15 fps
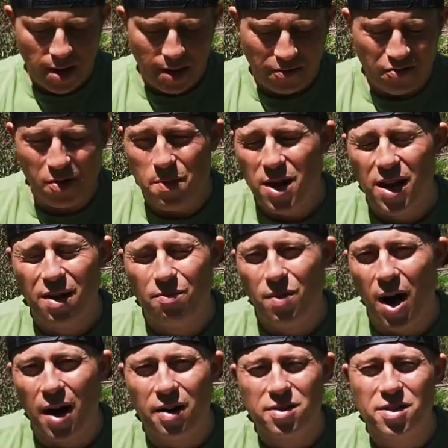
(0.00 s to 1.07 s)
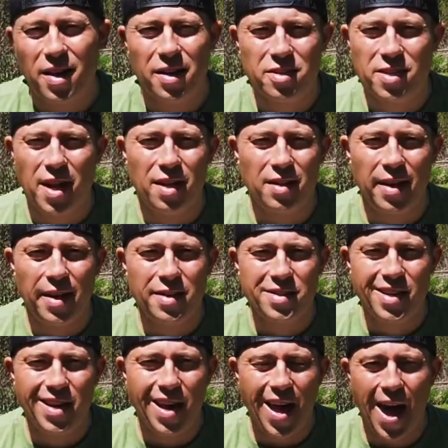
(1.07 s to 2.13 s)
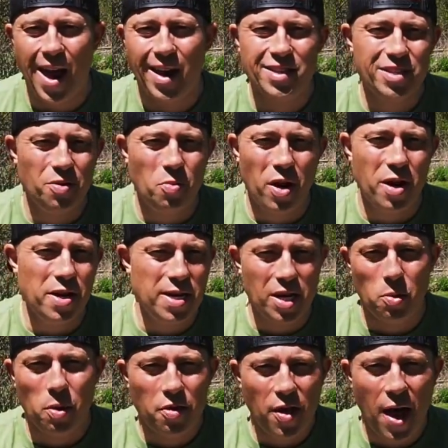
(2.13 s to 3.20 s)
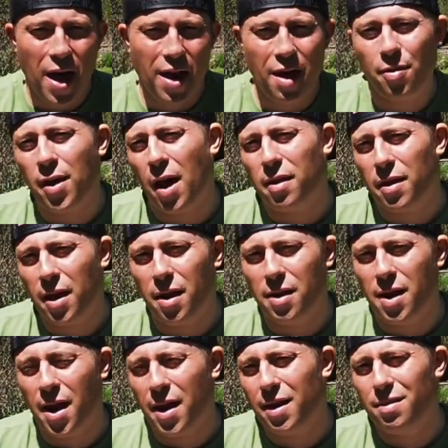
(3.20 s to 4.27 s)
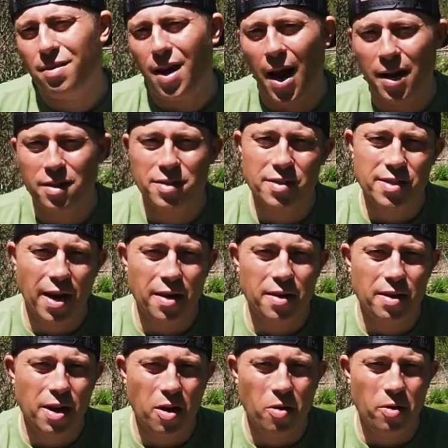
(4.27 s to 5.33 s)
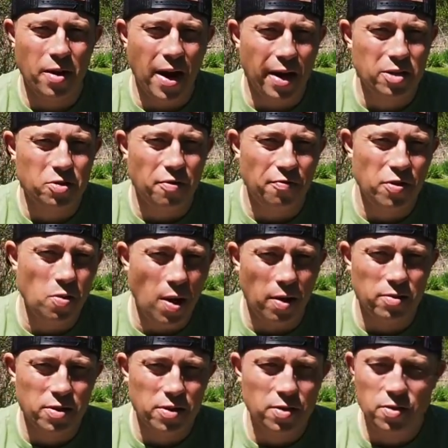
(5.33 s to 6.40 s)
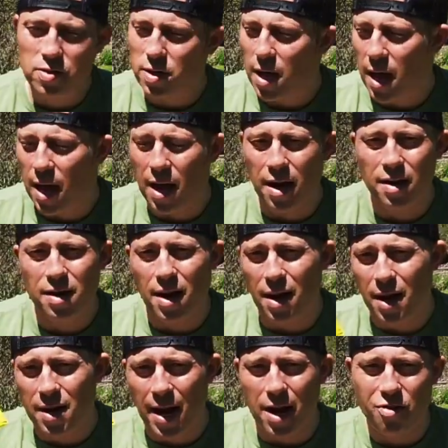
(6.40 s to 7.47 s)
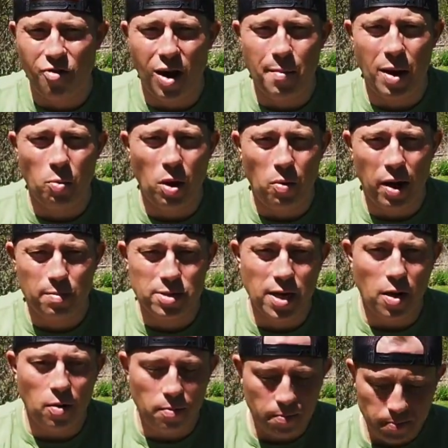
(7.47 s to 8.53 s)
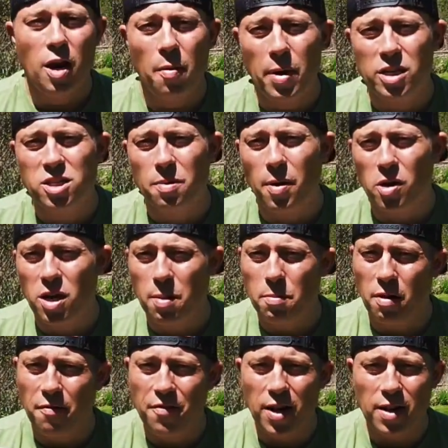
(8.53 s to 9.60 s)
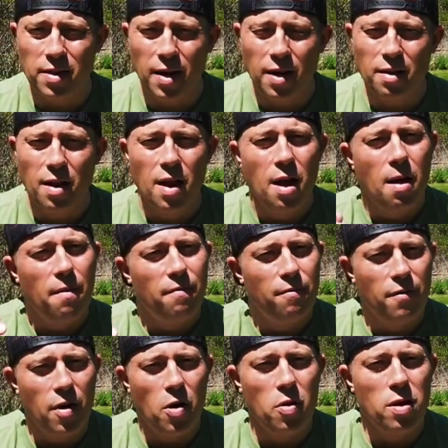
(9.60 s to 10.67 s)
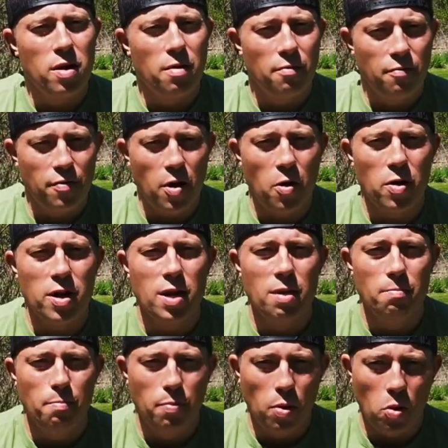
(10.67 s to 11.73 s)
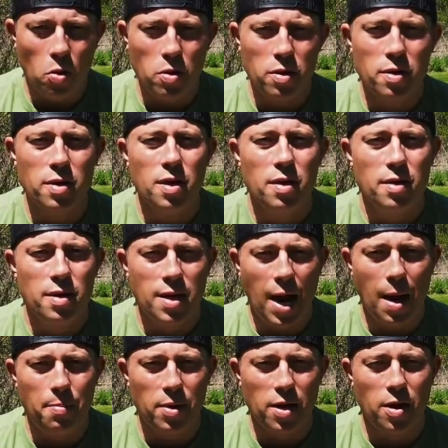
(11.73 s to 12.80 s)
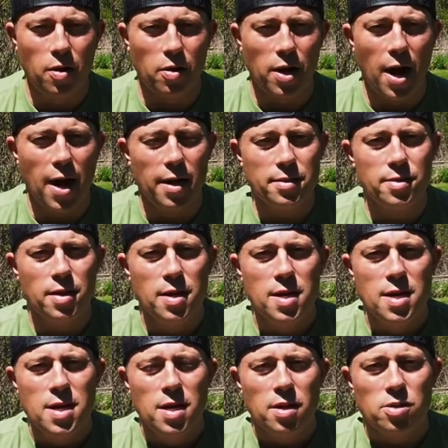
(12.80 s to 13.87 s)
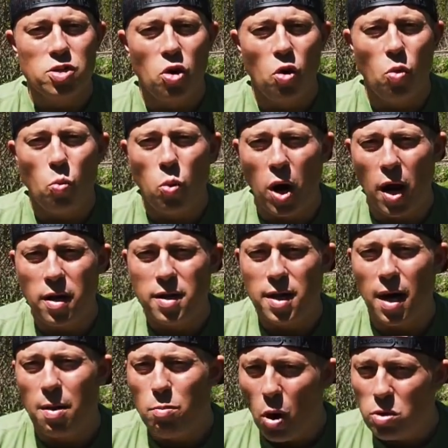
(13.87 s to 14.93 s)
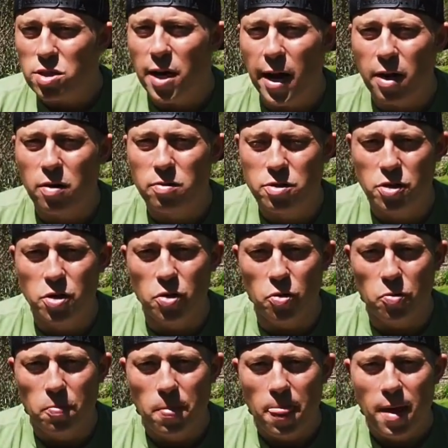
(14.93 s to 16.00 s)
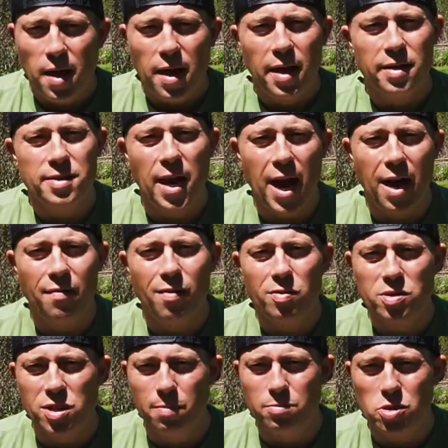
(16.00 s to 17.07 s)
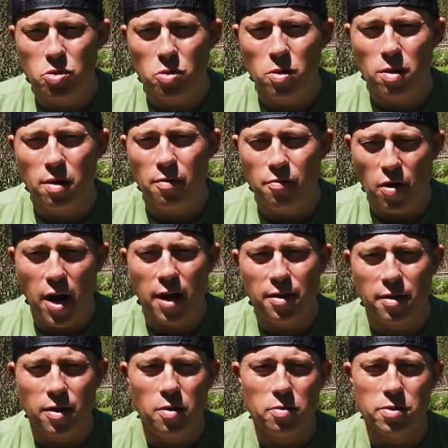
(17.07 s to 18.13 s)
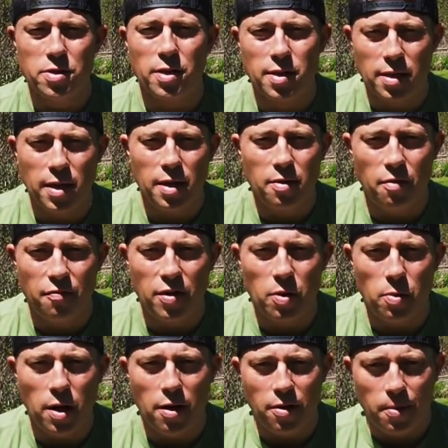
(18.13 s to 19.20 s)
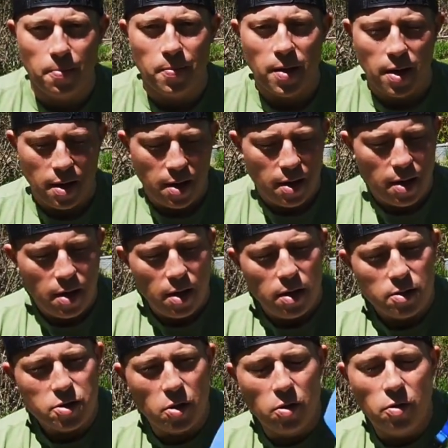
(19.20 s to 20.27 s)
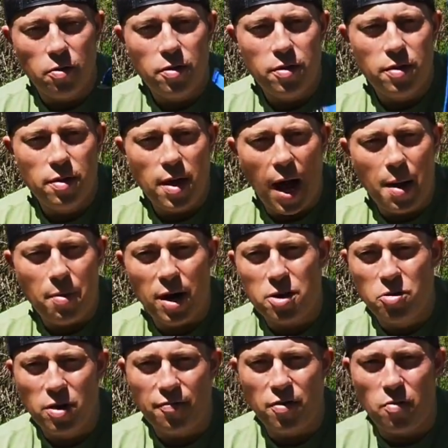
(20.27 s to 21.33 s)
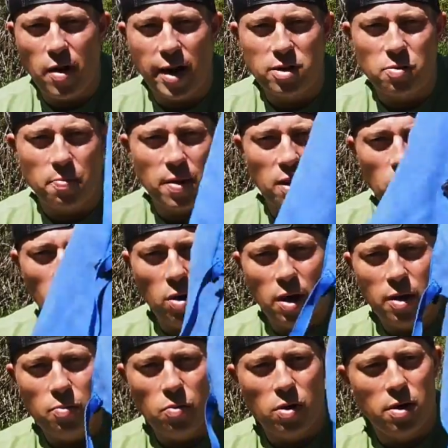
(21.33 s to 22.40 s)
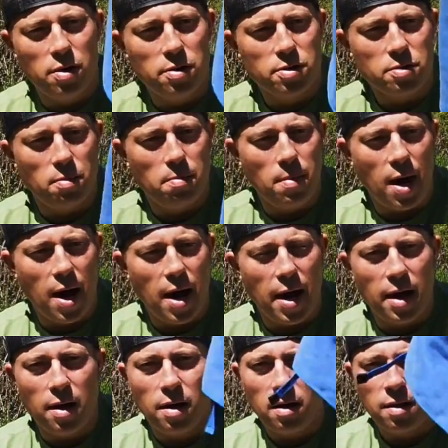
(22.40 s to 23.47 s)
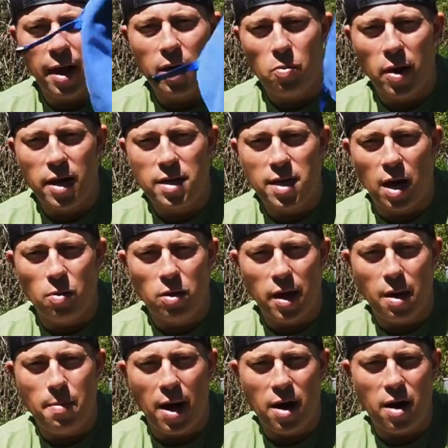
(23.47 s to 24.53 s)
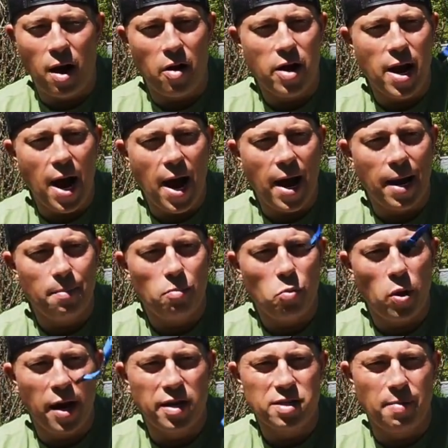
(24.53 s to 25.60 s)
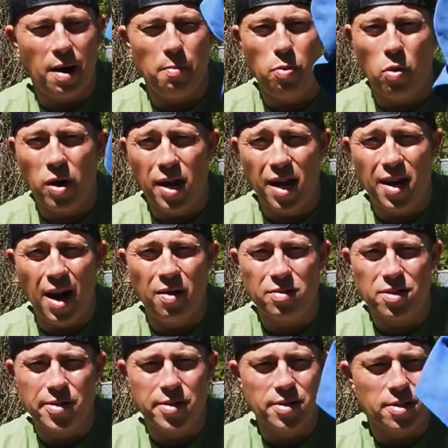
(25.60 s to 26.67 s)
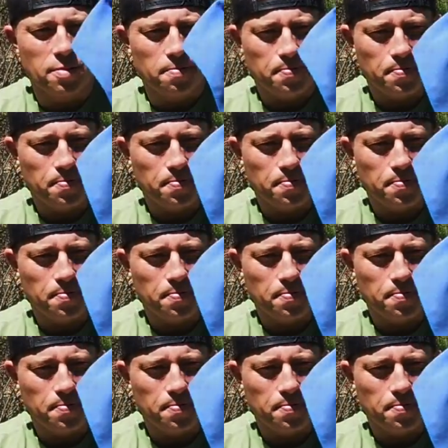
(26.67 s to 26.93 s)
For me, honestly, I just got lazy and I just didn't want to deal with that late at night. I just decided to carry the extra few ounces and not dry my wet wipes out. I mentioned about keeping your feet clean. Very, very important topic here, guys. So what most hikers do is have some sort of rag they use to clean their feet with. So I brought 2 different rags with me. One was my lightweight towel that I bought at REI, weighs about 0.8 ounces.